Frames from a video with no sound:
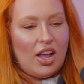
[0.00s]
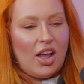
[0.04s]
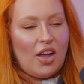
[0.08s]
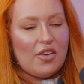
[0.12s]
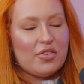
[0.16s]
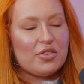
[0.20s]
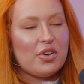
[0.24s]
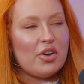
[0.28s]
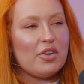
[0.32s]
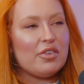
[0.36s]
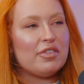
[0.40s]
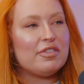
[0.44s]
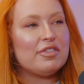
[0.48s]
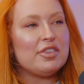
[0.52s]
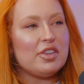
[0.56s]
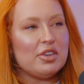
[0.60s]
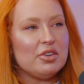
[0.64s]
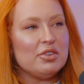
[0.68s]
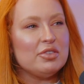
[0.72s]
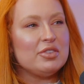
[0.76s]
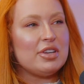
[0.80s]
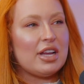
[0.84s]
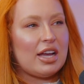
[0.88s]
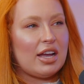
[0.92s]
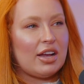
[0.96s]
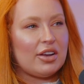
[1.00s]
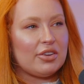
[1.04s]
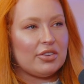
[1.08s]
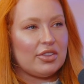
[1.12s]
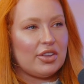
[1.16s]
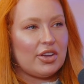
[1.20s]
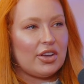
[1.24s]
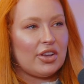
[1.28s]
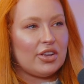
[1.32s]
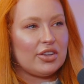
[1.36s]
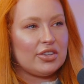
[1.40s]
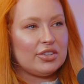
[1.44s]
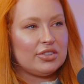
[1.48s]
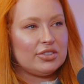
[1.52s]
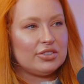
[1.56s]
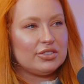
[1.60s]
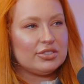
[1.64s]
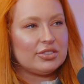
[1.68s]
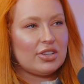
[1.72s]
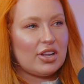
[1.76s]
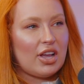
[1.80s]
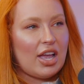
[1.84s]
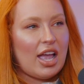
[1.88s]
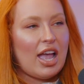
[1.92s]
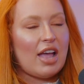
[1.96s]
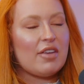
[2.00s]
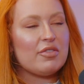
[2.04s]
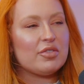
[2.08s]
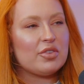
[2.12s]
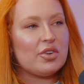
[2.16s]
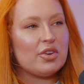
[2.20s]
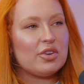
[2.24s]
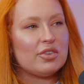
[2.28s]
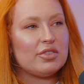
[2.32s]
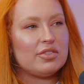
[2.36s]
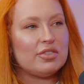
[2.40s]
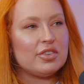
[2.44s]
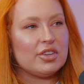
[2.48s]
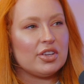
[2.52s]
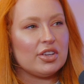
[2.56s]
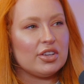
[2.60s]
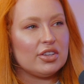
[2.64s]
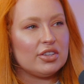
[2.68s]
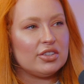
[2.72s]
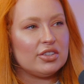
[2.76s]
I've got a few now, though. I have got a few.